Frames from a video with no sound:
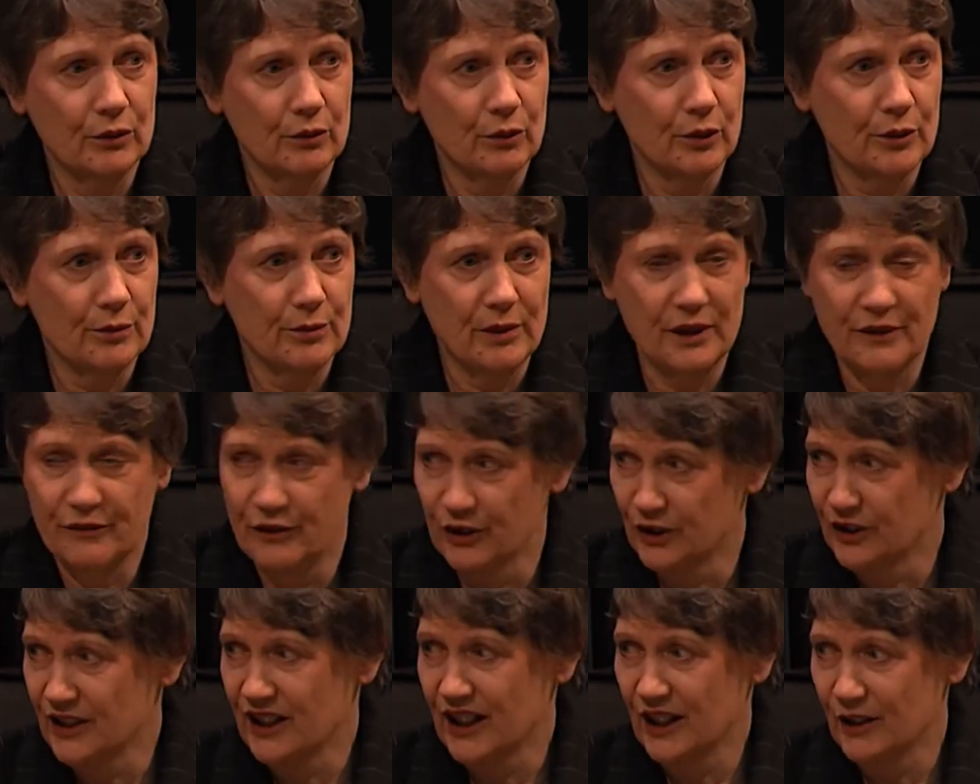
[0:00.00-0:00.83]
would be
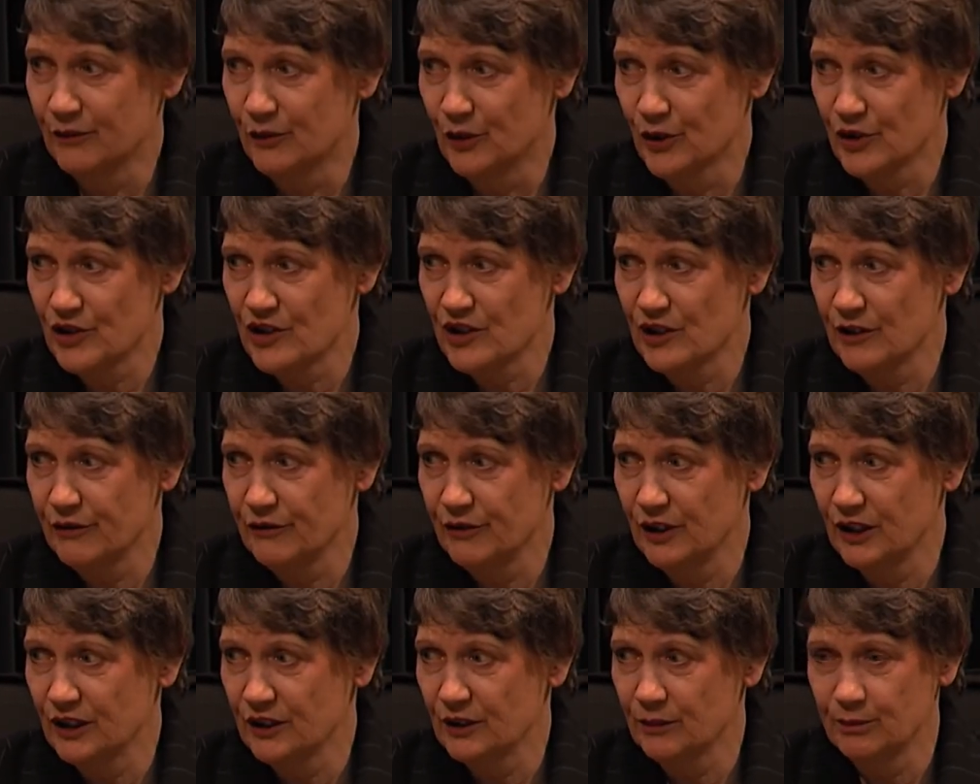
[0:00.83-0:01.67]
very adversely
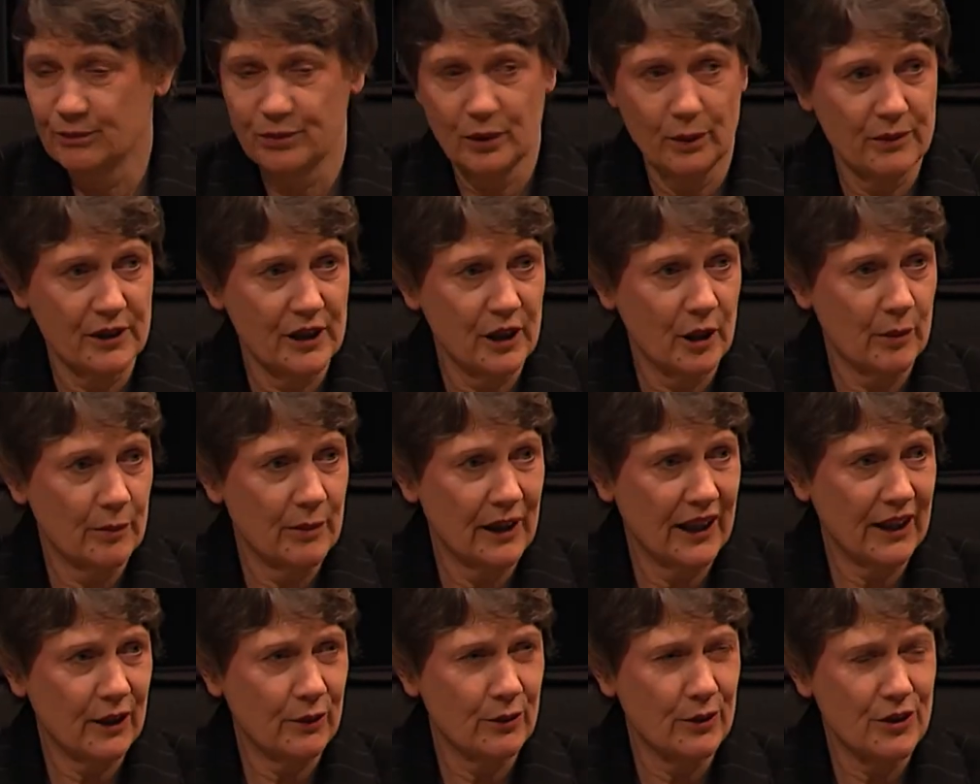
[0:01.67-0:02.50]
affected, probably go
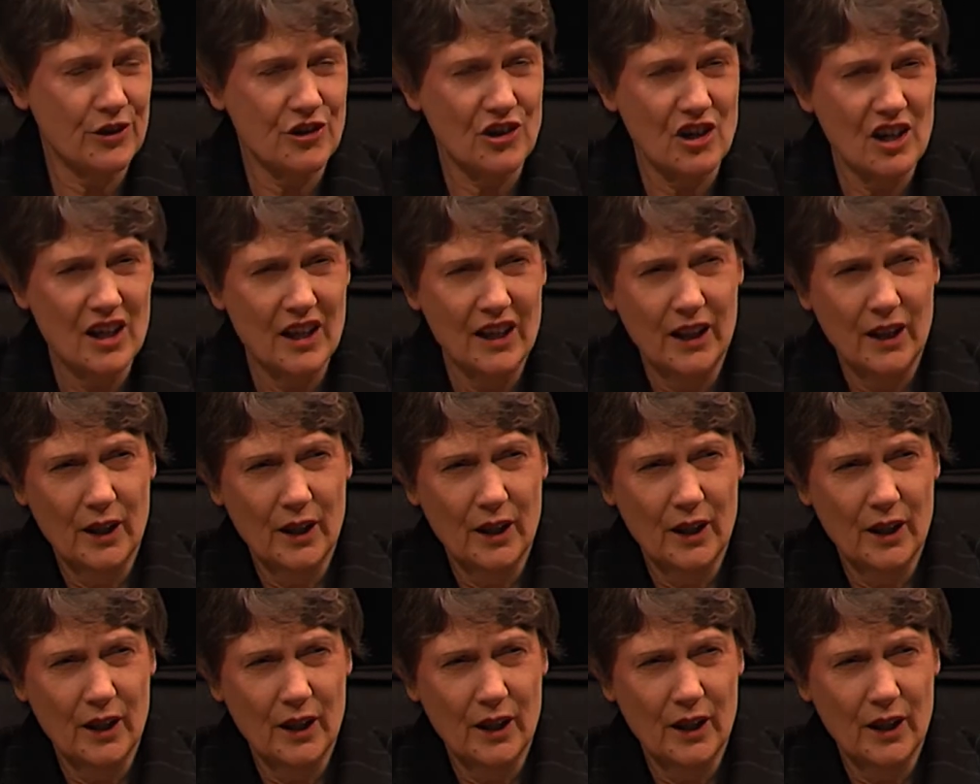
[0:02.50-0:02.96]
backwards.